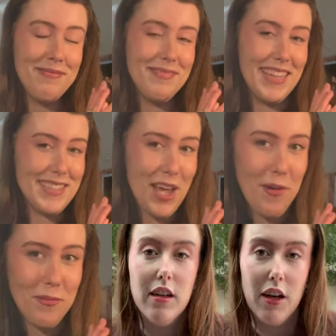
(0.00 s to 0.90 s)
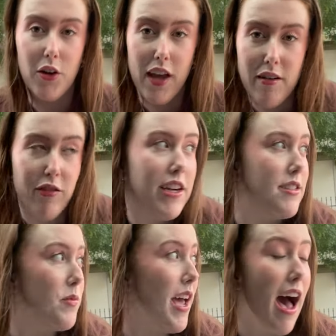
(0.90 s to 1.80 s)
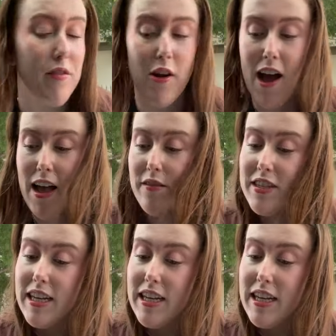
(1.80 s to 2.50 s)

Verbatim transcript: Let's go. Okay, friends, we have arrived.